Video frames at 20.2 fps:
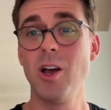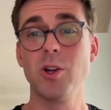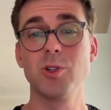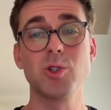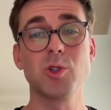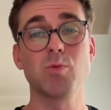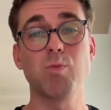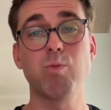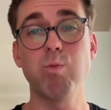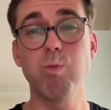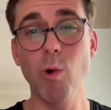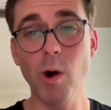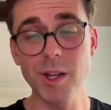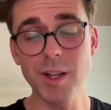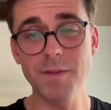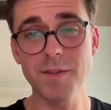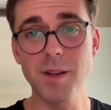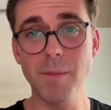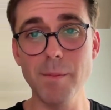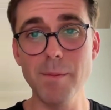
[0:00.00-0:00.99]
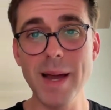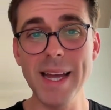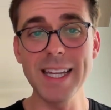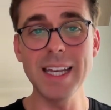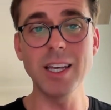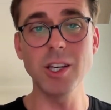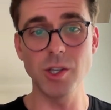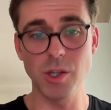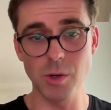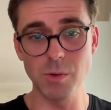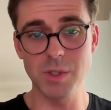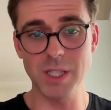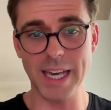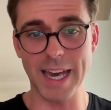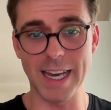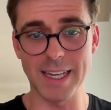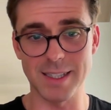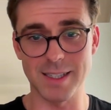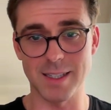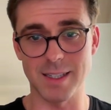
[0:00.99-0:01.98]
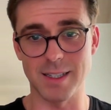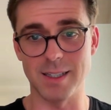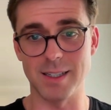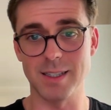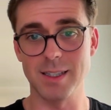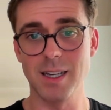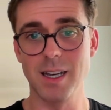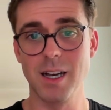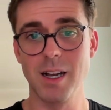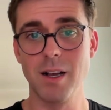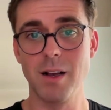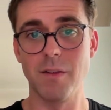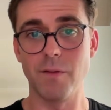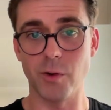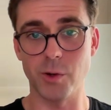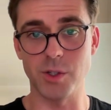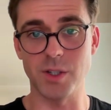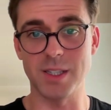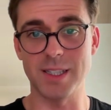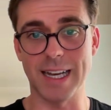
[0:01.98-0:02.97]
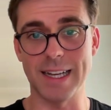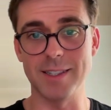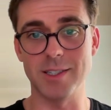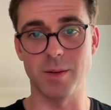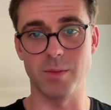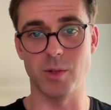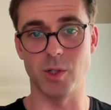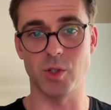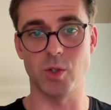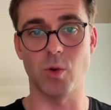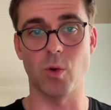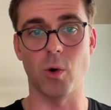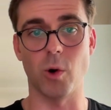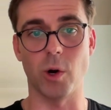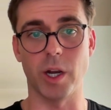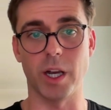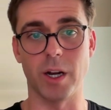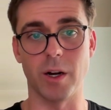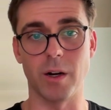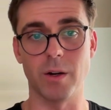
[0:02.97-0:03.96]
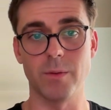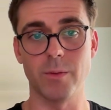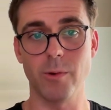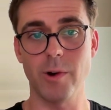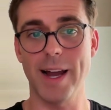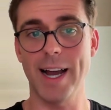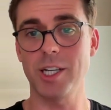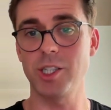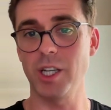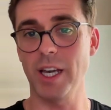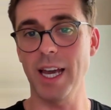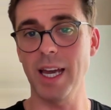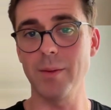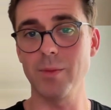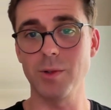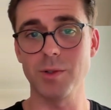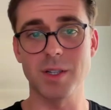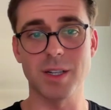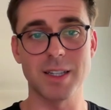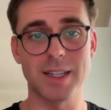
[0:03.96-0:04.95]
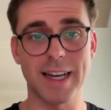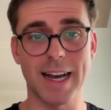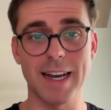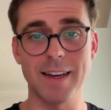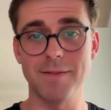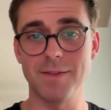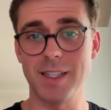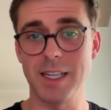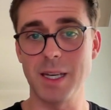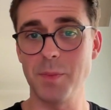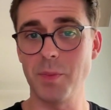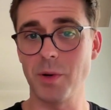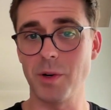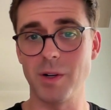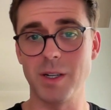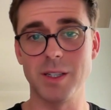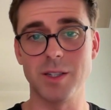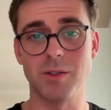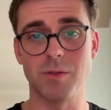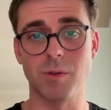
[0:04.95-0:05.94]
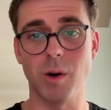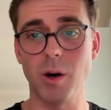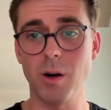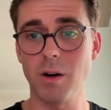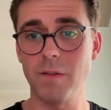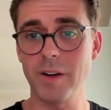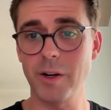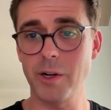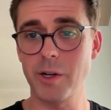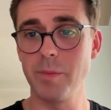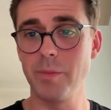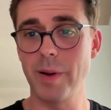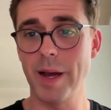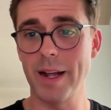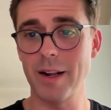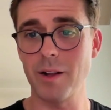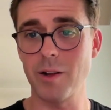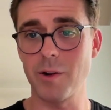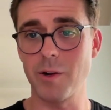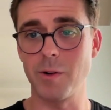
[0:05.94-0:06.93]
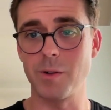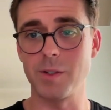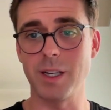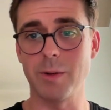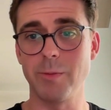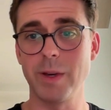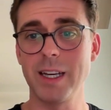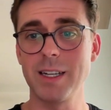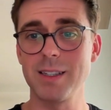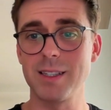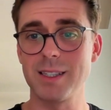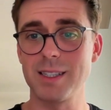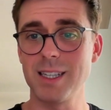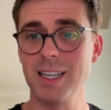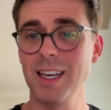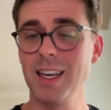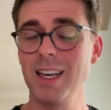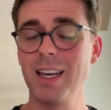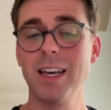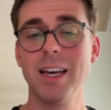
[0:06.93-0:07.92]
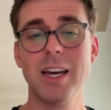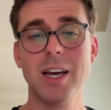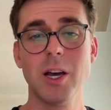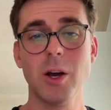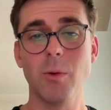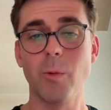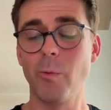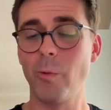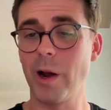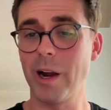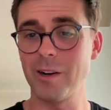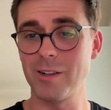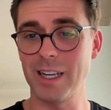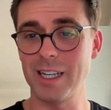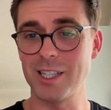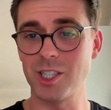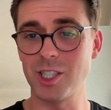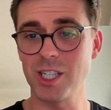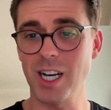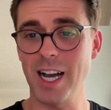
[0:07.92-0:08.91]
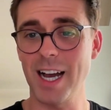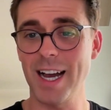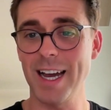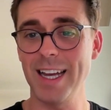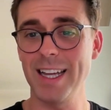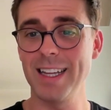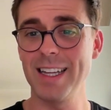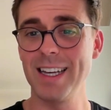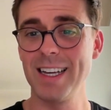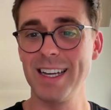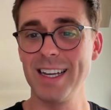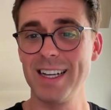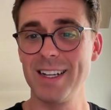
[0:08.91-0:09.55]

just one of the many use cases for the sentiment score here. We're actually able to dive deeper into all of our competitors and we can see where they shine,